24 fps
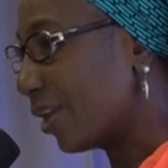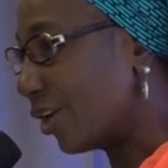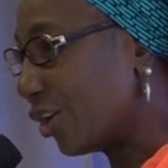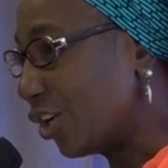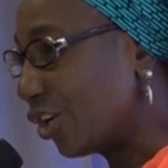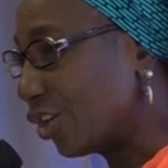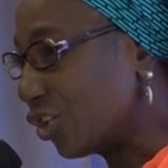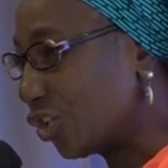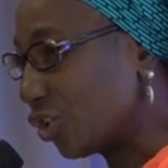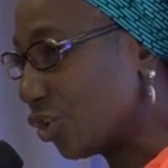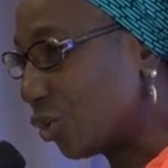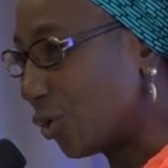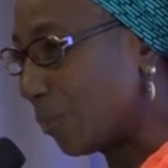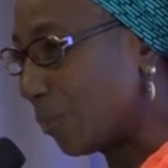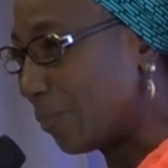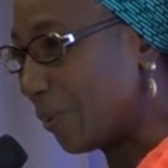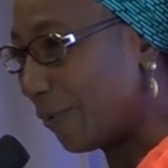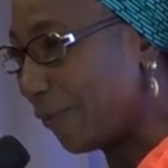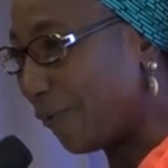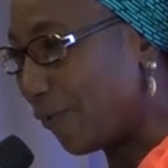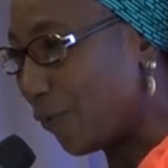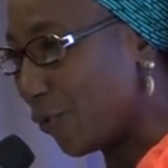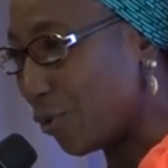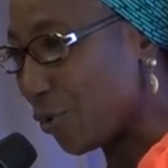issue
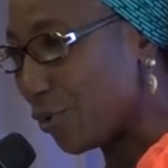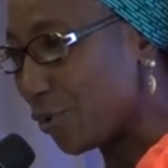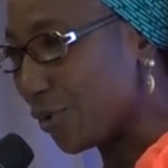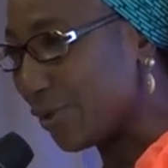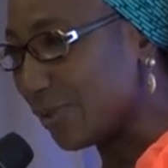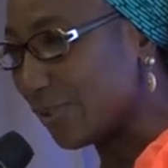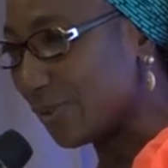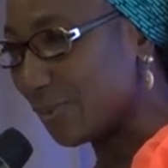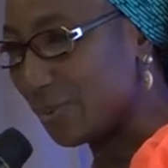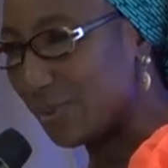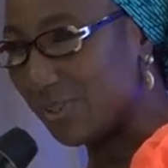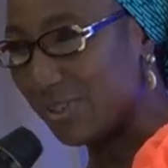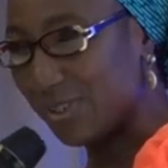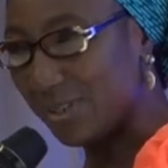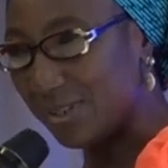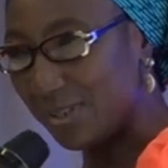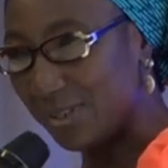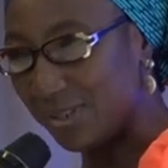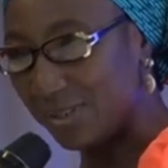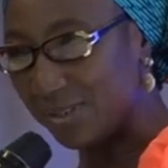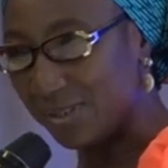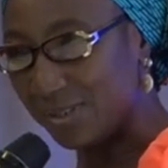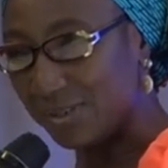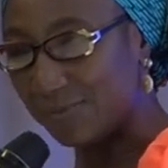before us, which is
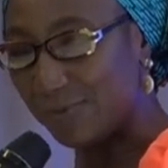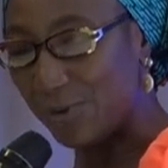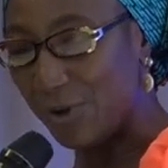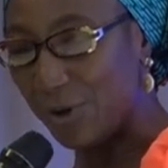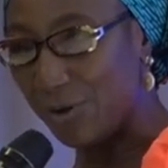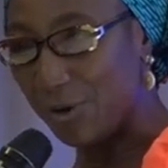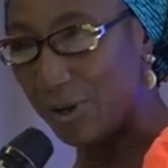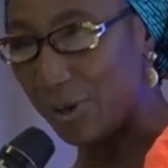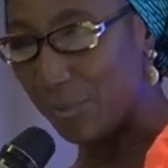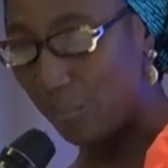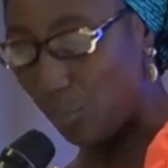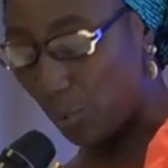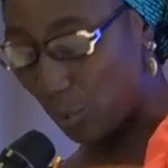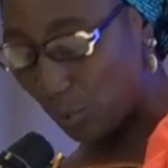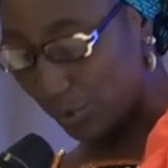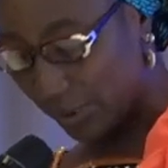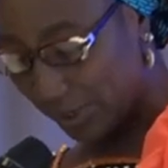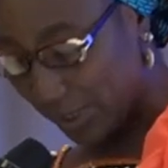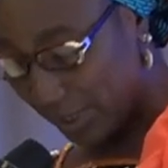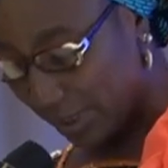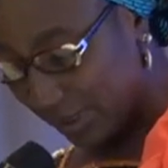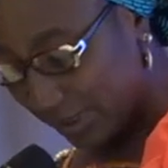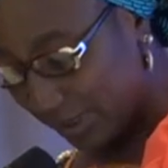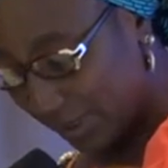very
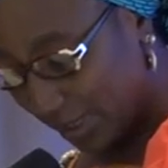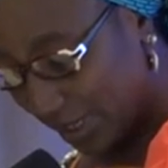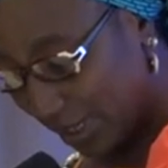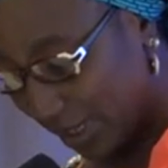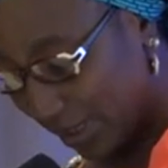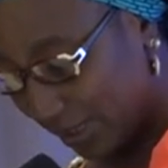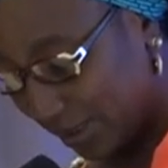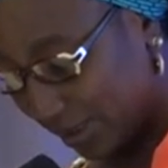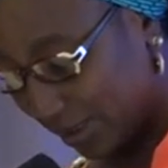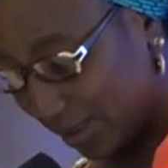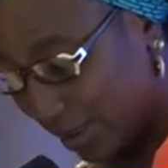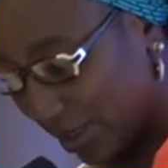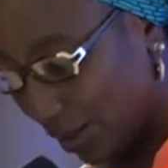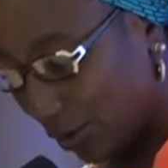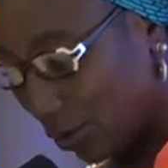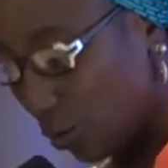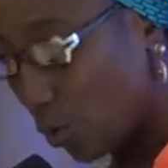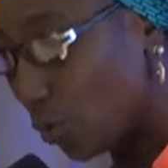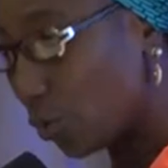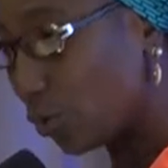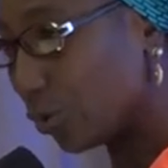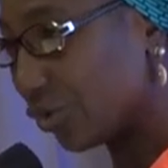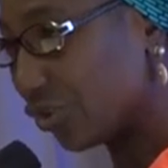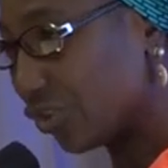important, is the
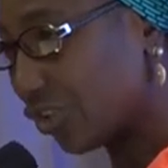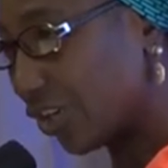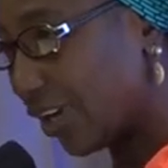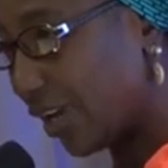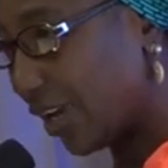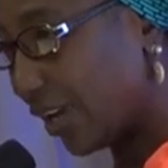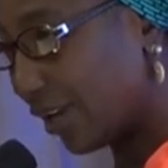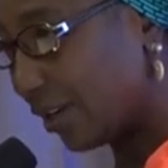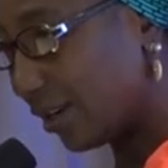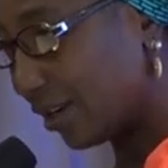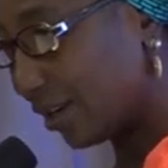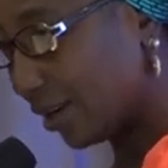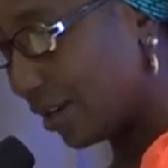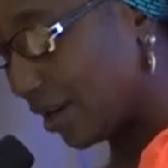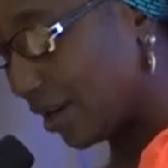food chain,